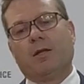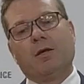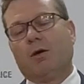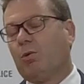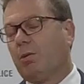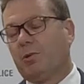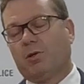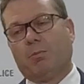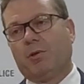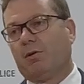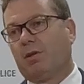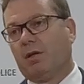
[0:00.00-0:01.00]
No, I won't be
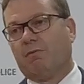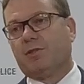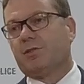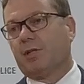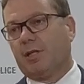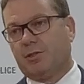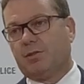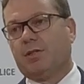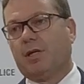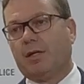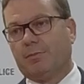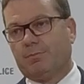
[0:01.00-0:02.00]
commenting on that investigation
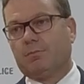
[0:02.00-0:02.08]
today.